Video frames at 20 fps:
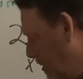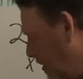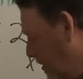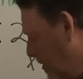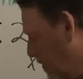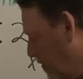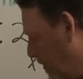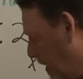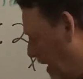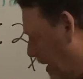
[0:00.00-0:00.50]

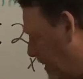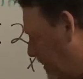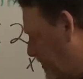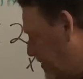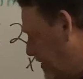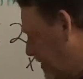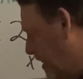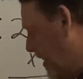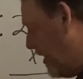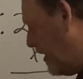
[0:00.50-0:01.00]
Minus a
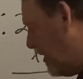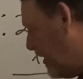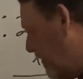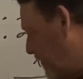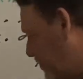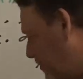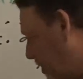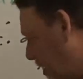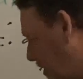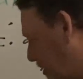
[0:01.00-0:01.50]
negative
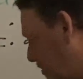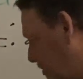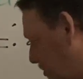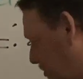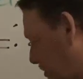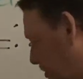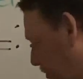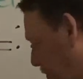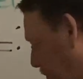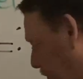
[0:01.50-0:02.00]
changes
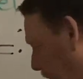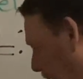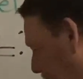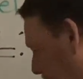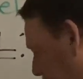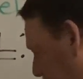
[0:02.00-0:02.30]
to plus a